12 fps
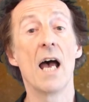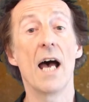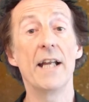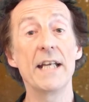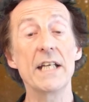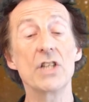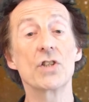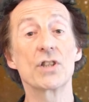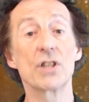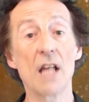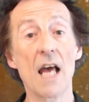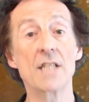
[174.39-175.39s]
and
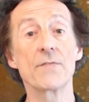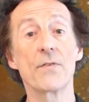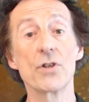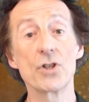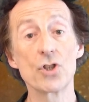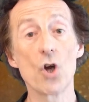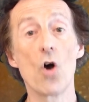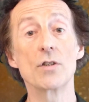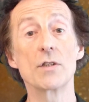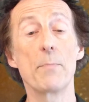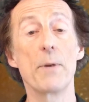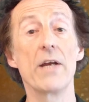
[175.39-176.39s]
each lasts for a
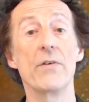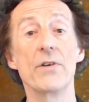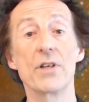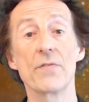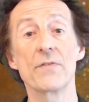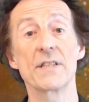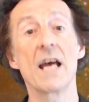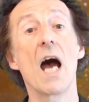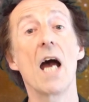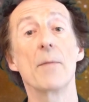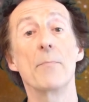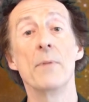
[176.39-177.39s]
shorter period of
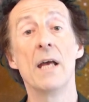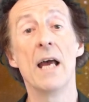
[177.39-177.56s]
time.